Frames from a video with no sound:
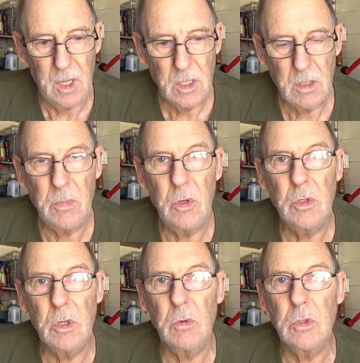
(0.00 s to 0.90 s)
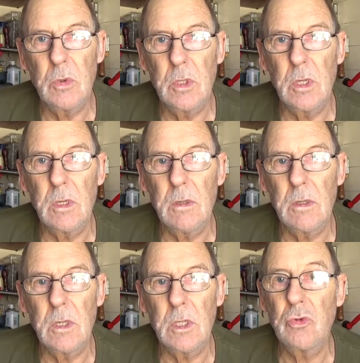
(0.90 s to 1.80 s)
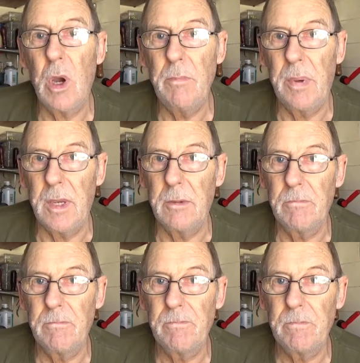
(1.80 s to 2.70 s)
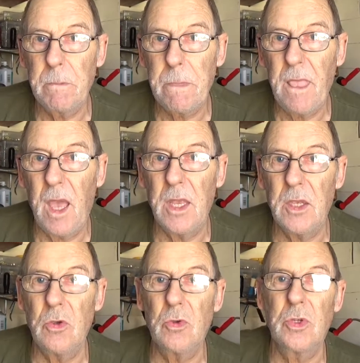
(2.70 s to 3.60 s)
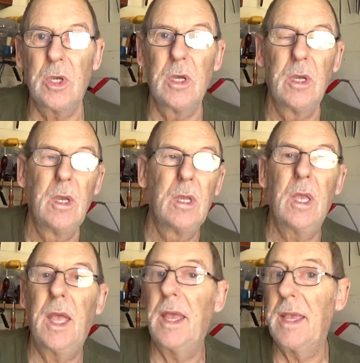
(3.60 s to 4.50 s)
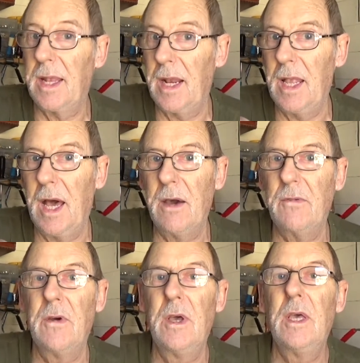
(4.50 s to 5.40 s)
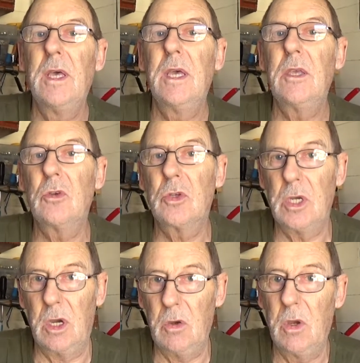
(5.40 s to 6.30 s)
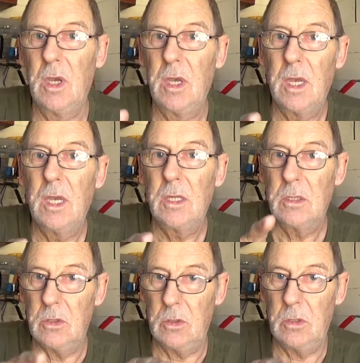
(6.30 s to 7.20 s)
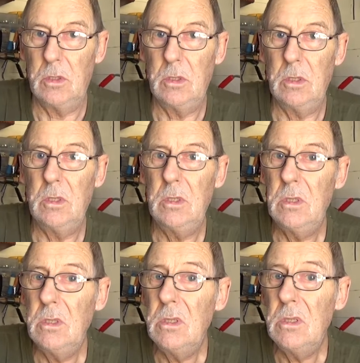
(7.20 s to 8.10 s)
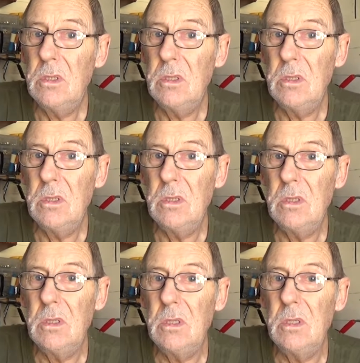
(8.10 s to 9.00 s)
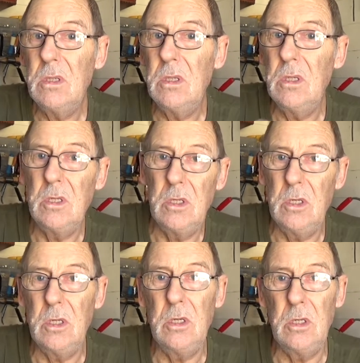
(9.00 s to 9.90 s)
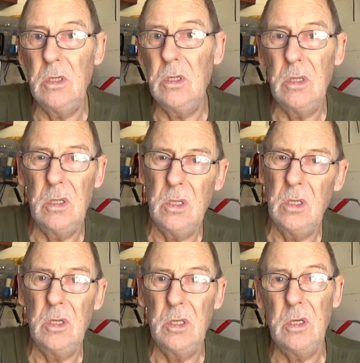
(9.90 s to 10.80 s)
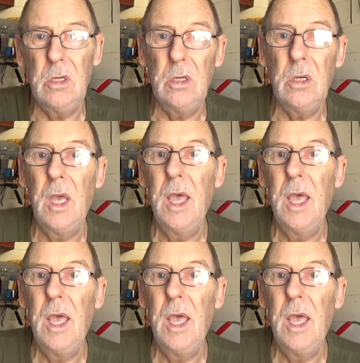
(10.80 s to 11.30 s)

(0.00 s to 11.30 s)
The music was with a trumpet, and it used to. Yeah, you're gonna laugh. It used to go do do do do do do do do,